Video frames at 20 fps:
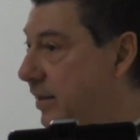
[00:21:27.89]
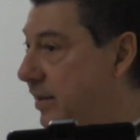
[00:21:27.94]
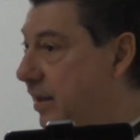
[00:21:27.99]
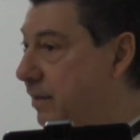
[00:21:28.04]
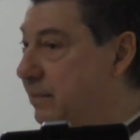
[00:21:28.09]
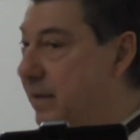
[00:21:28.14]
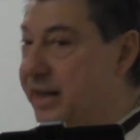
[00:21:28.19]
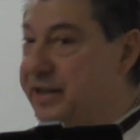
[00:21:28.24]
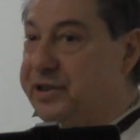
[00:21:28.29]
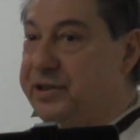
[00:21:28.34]

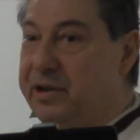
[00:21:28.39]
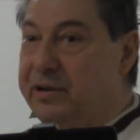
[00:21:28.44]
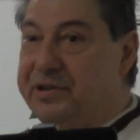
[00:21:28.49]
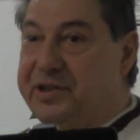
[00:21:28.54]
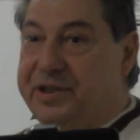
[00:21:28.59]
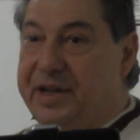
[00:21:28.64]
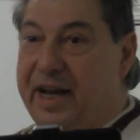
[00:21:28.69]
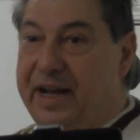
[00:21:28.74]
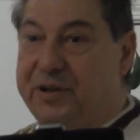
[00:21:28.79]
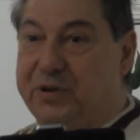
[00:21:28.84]
It makes no
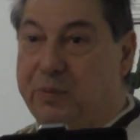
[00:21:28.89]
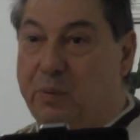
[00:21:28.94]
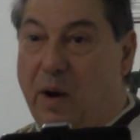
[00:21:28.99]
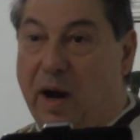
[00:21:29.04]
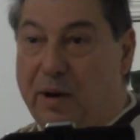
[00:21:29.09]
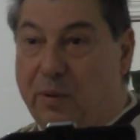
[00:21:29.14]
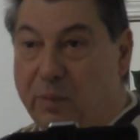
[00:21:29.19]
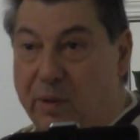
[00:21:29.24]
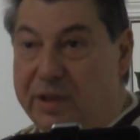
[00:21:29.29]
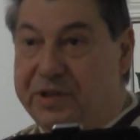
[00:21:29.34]
sense.
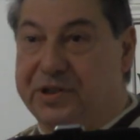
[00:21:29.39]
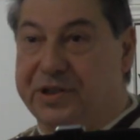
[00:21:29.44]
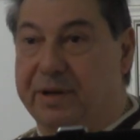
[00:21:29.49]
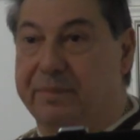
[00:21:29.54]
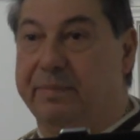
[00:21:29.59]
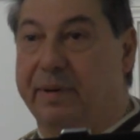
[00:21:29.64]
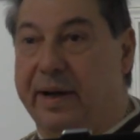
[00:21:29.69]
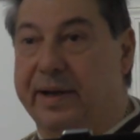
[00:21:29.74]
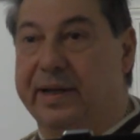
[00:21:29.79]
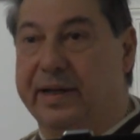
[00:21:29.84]
Why would
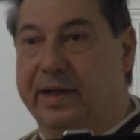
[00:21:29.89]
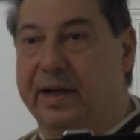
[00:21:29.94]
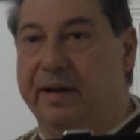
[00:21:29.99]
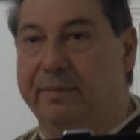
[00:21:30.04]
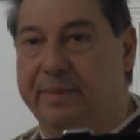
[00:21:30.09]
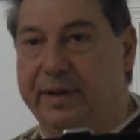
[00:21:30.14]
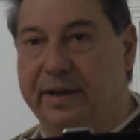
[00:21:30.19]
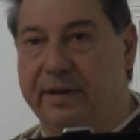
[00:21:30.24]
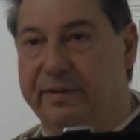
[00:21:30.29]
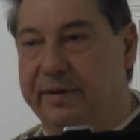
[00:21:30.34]
somebody
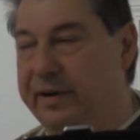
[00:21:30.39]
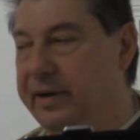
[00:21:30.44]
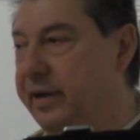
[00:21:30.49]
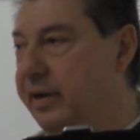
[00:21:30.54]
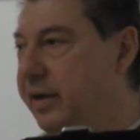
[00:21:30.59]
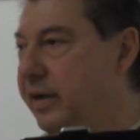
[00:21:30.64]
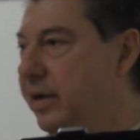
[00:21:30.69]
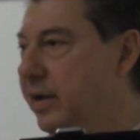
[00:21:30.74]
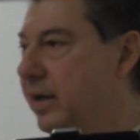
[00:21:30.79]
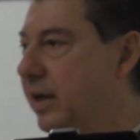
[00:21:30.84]
come here
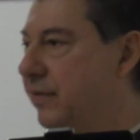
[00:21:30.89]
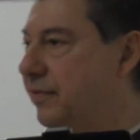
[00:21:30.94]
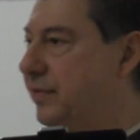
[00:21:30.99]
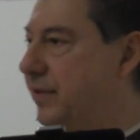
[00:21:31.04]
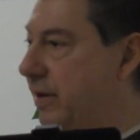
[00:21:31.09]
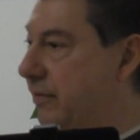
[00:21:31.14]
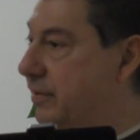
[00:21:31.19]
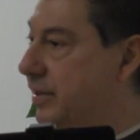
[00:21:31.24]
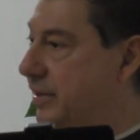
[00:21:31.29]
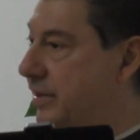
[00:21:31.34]
if
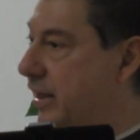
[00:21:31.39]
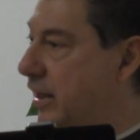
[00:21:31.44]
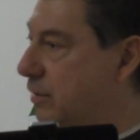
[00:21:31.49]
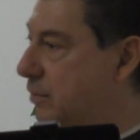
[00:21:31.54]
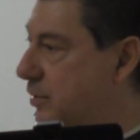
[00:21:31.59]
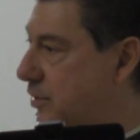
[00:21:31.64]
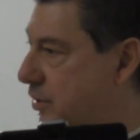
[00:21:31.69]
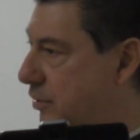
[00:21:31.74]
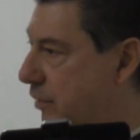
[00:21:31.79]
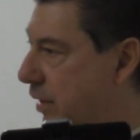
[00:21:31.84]

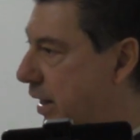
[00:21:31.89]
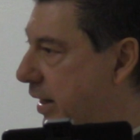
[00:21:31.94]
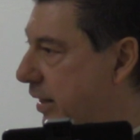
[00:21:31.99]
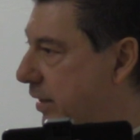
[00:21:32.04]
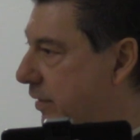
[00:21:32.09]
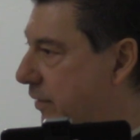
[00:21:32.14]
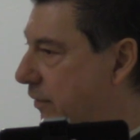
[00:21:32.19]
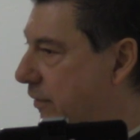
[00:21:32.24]
everything was great?